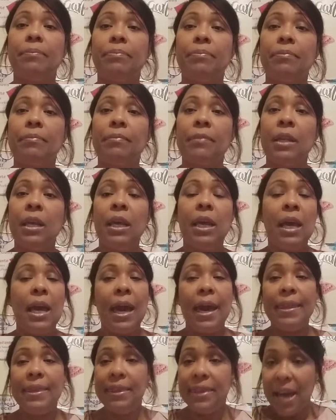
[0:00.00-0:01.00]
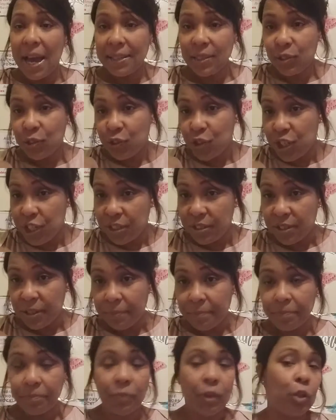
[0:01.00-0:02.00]
And that's cheesy. You
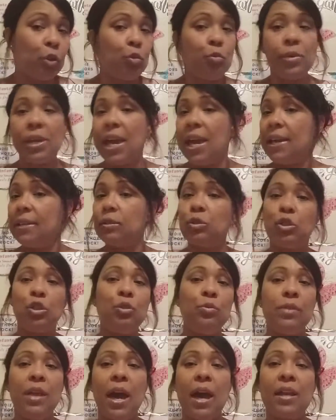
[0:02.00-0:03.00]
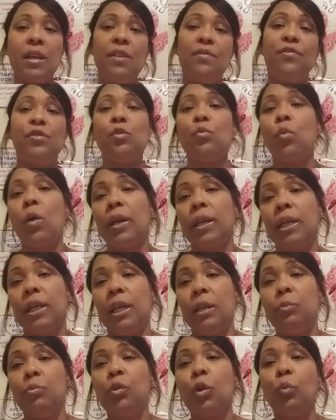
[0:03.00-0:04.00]
can't do that if you want to keep your
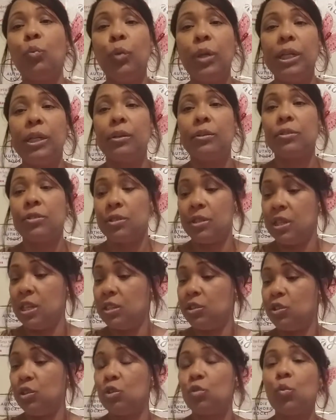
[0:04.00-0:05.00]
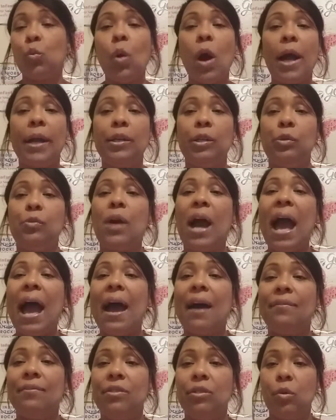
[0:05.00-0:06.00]
readers. This is why you have the
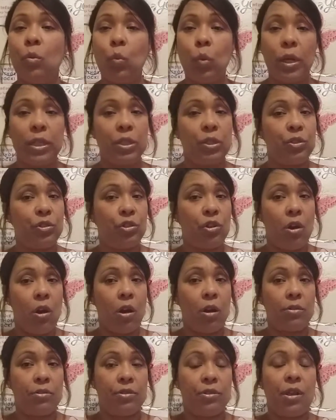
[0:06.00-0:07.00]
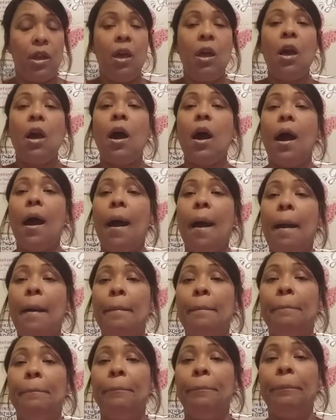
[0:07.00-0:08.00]
1 stars.
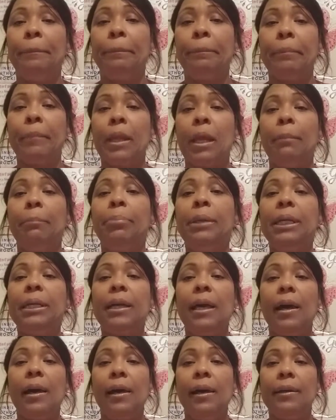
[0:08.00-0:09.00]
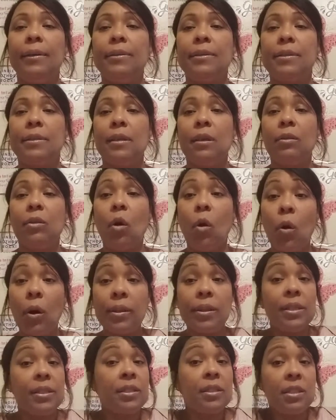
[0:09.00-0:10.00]
Because all this
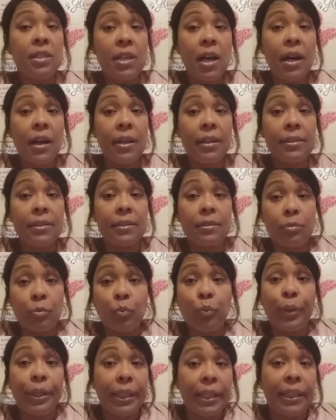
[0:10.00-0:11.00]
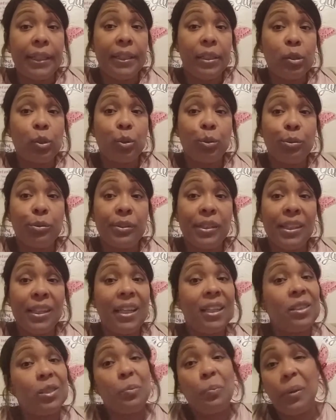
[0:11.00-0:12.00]
does, really and truly, is piss
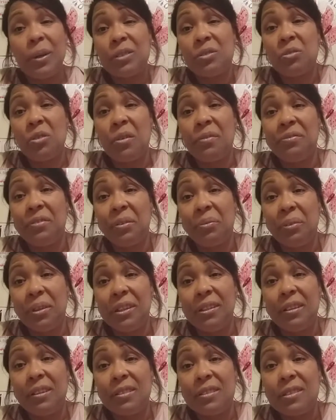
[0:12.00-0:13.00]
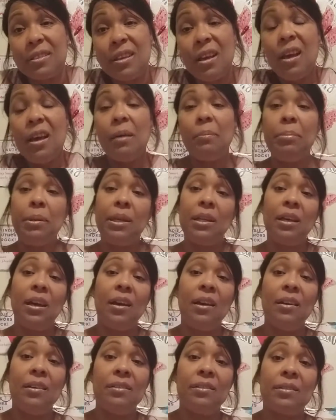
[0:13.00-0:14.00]
off your readers. Because
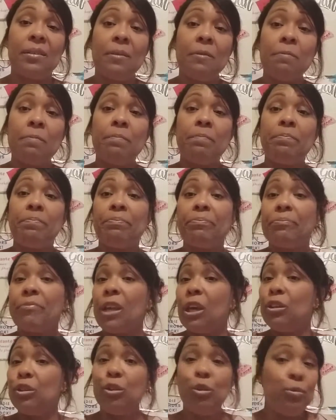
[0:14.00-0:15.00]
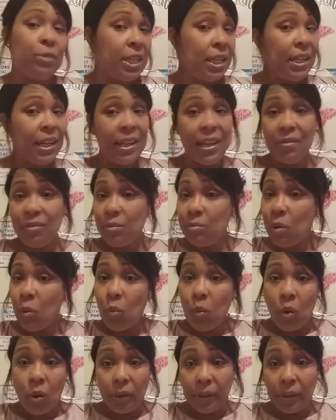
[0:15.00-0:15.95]
you didn't give them a warning.